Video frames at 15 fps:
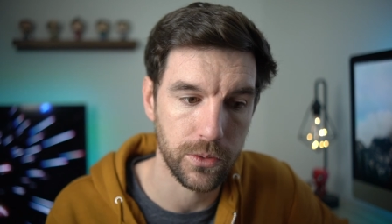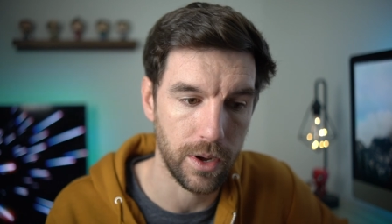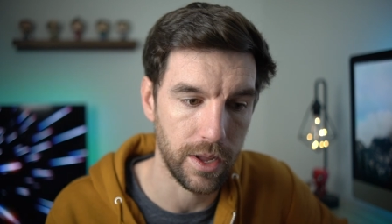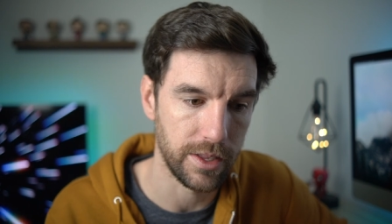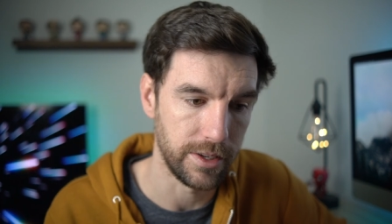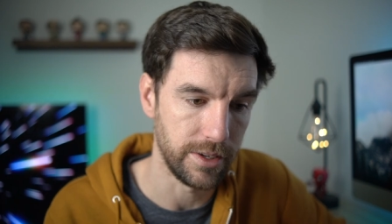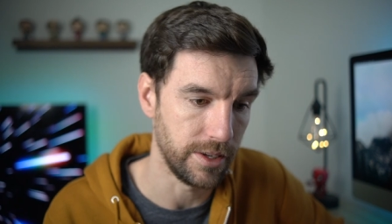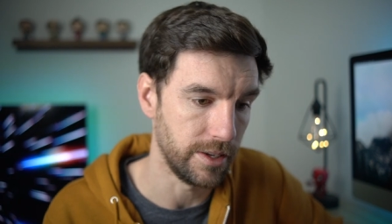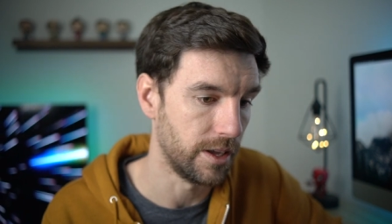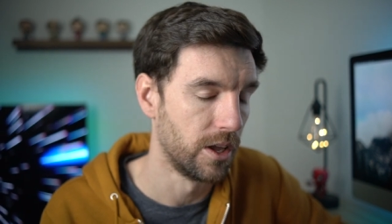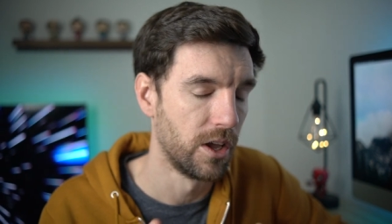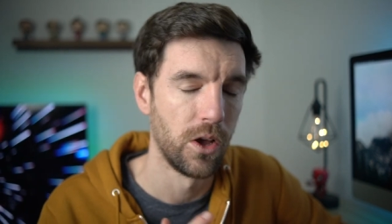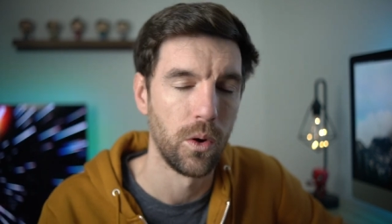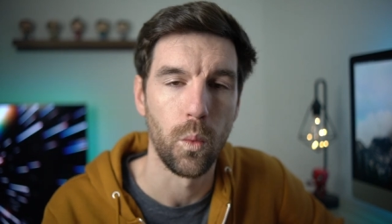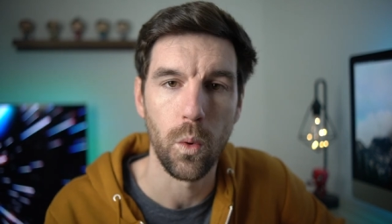quality,
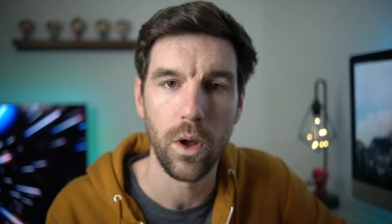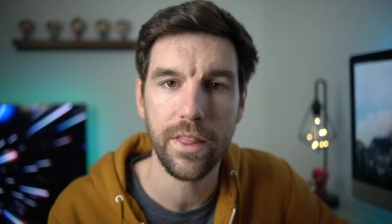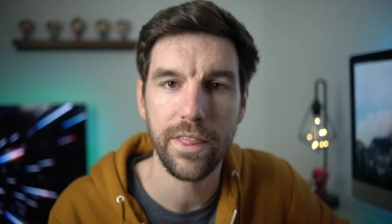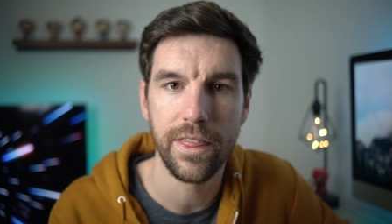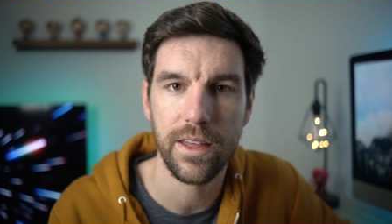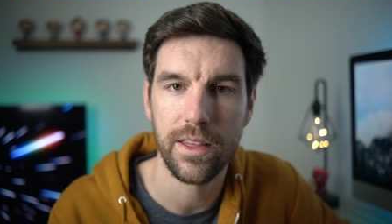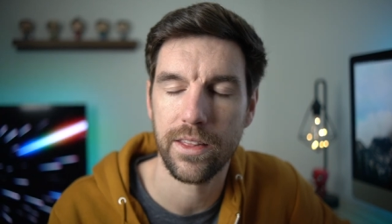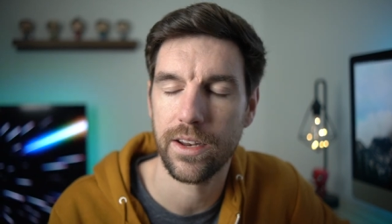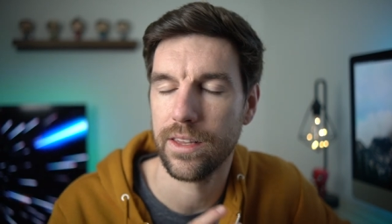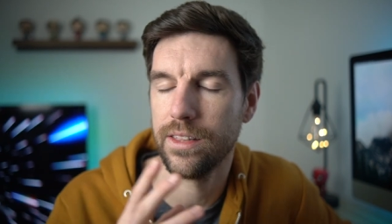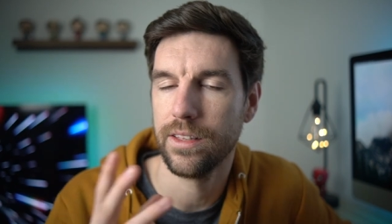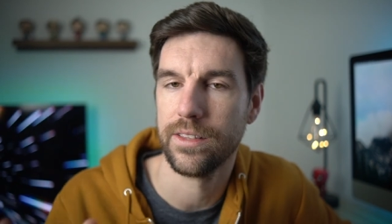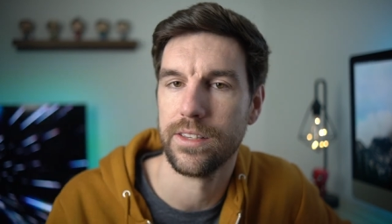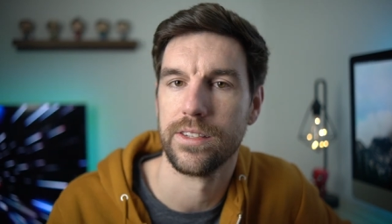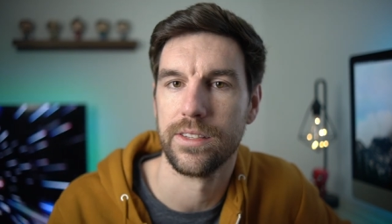one thing that I
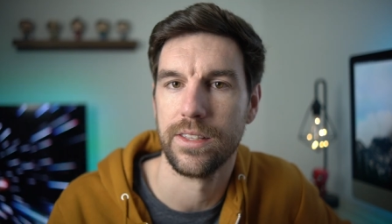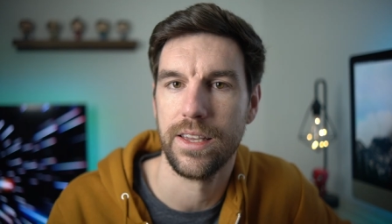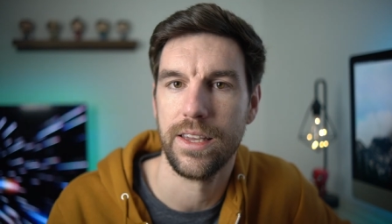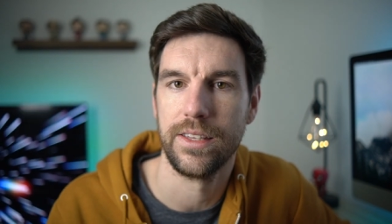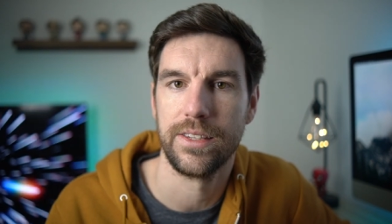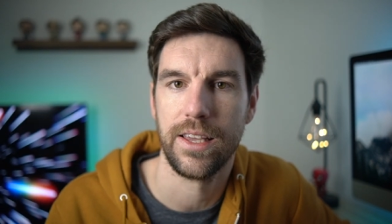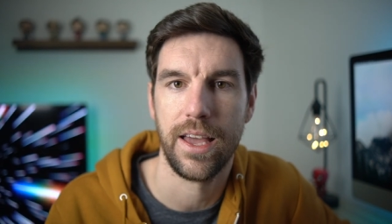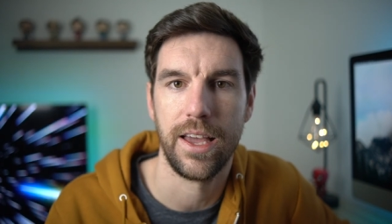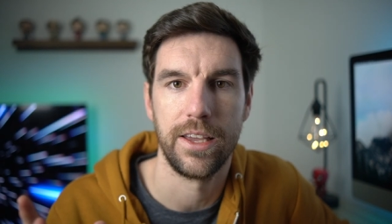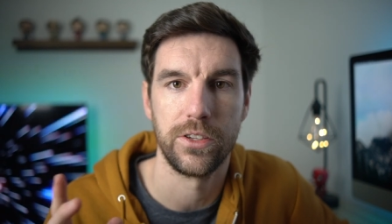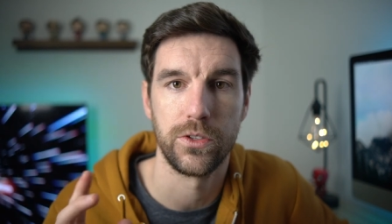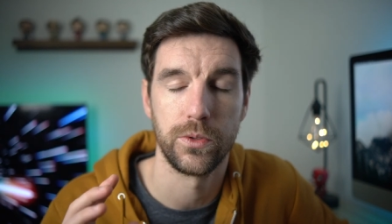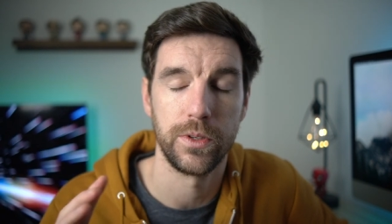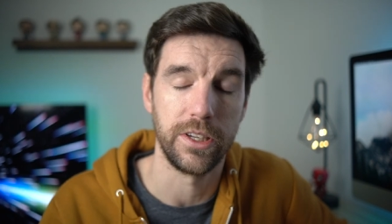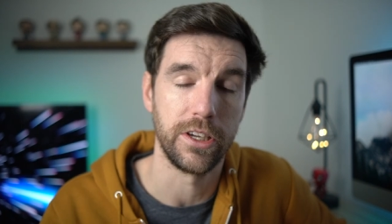think this lens
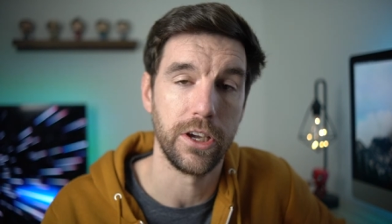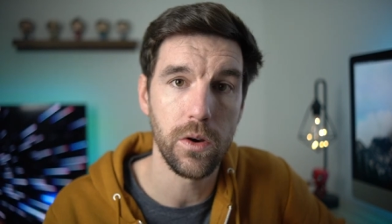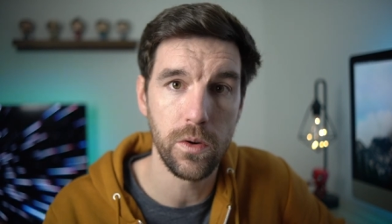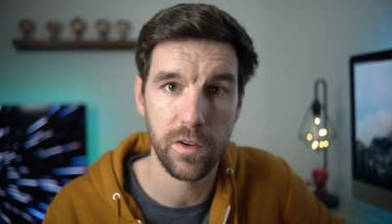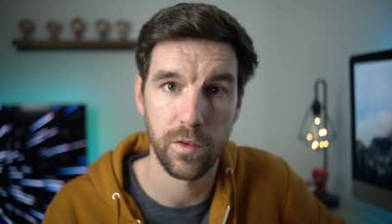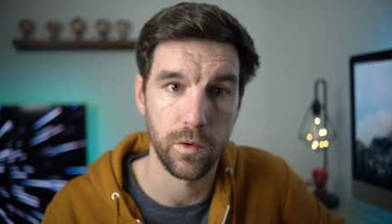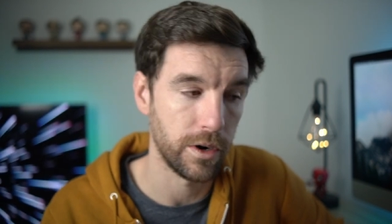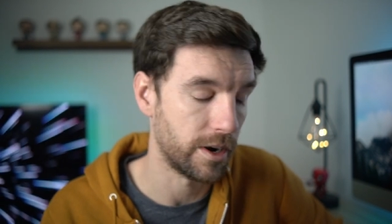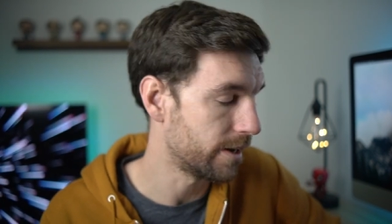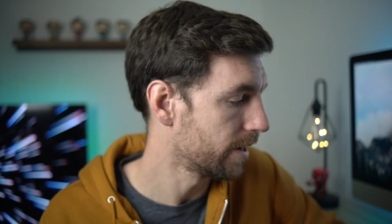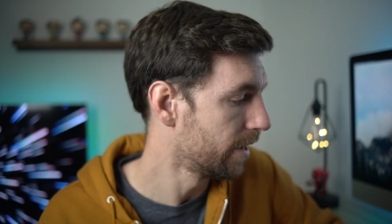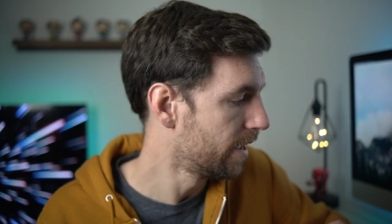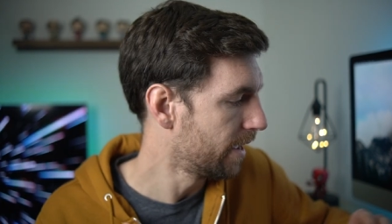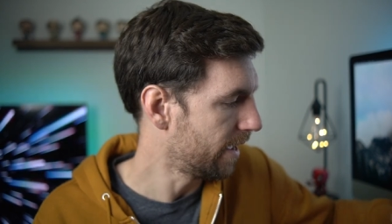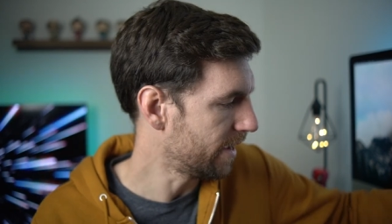has really going for it
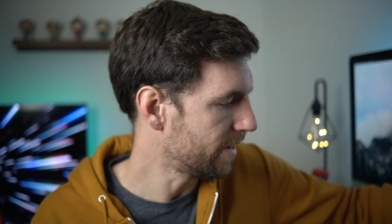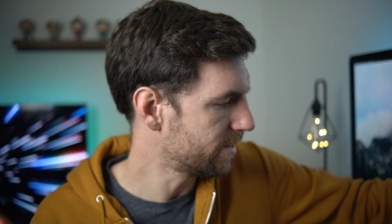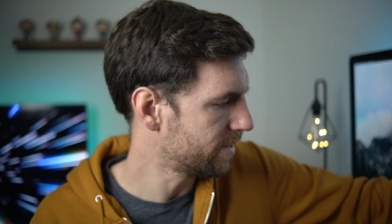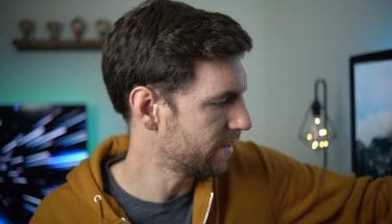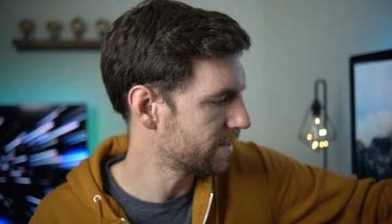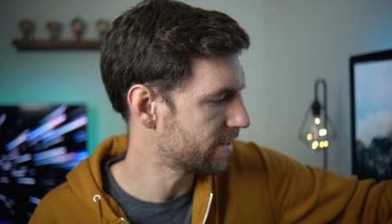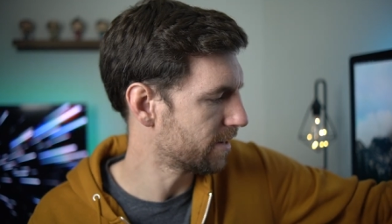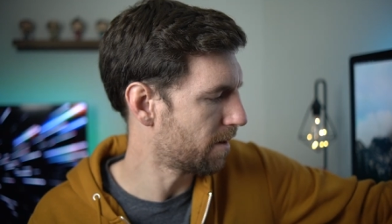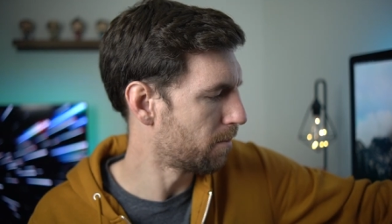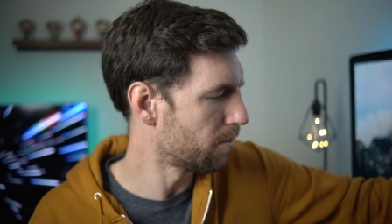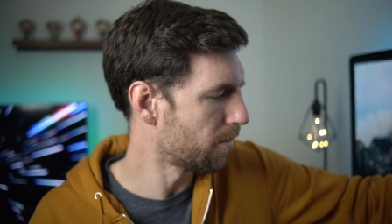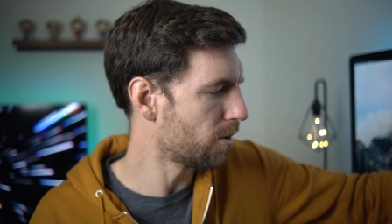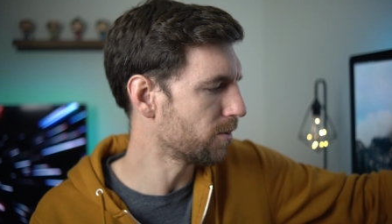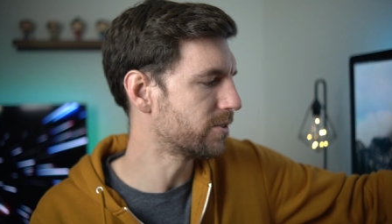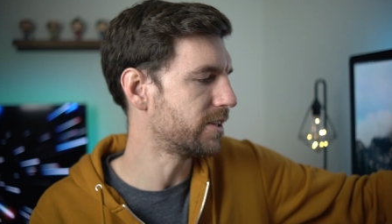is this
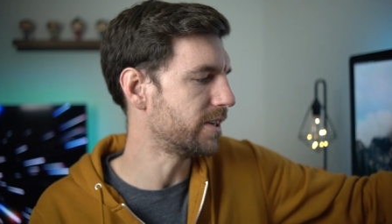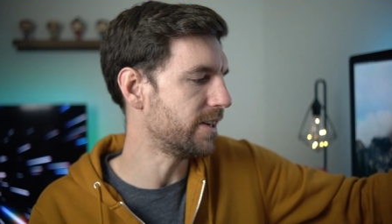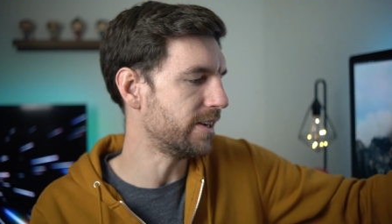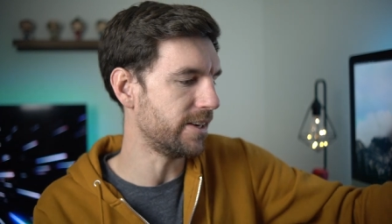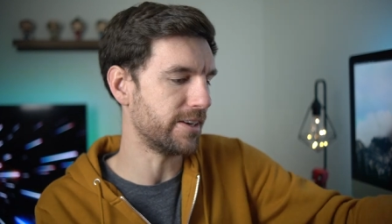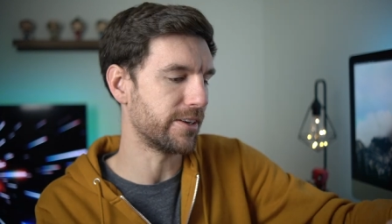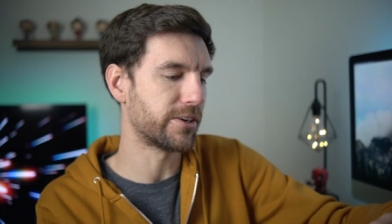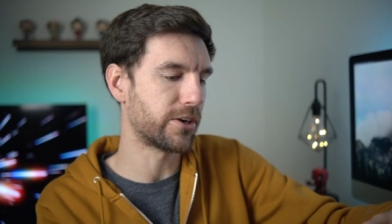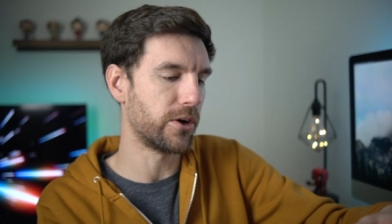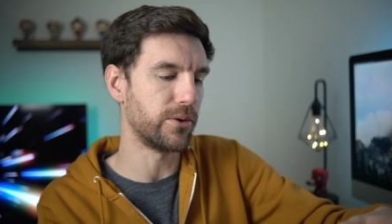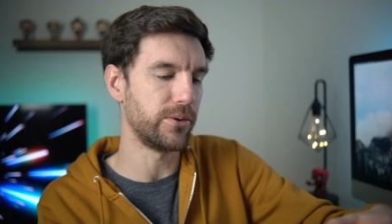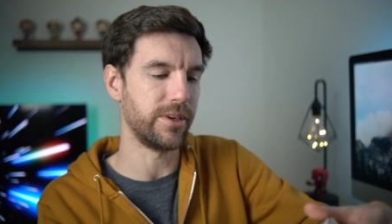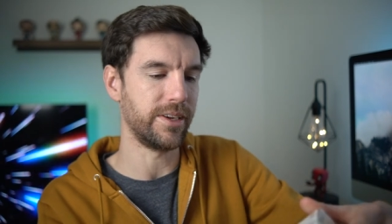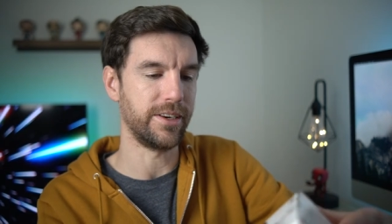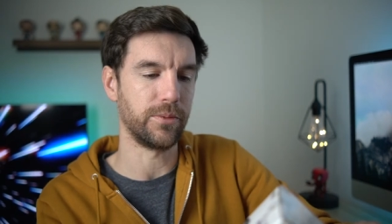
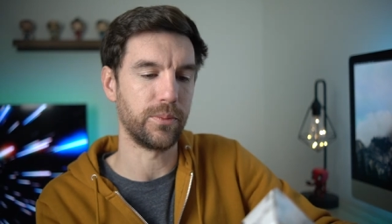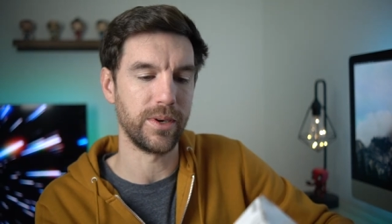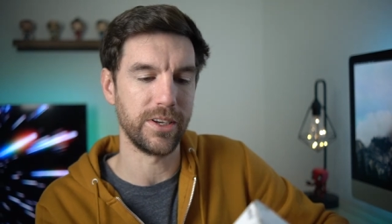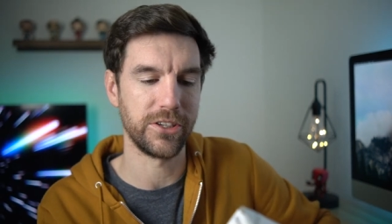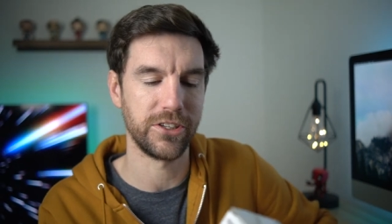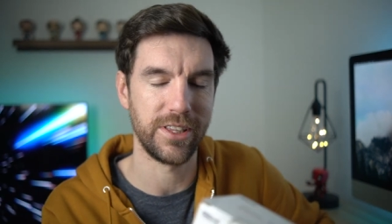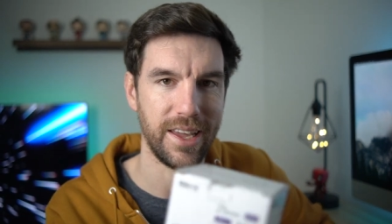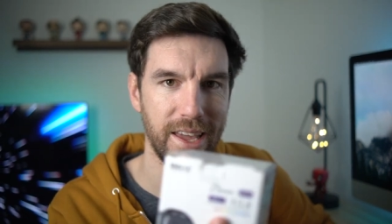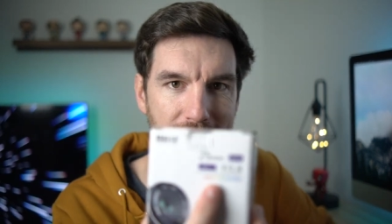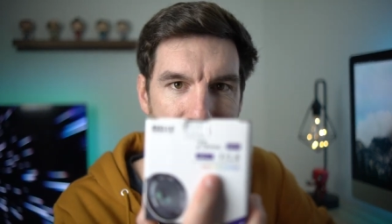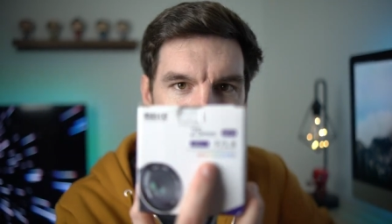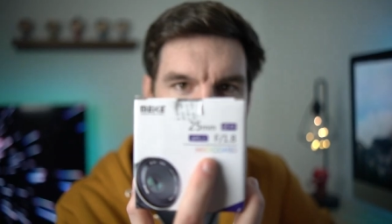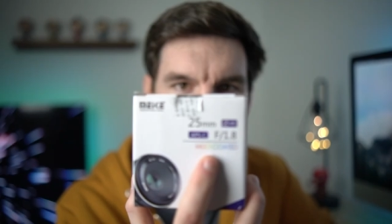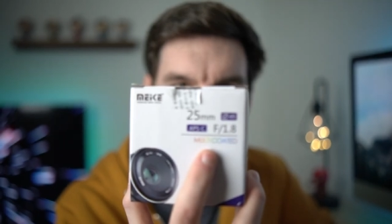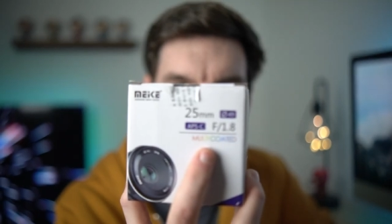multi-coated, which they
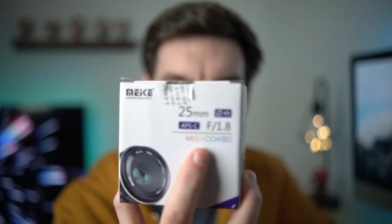have on the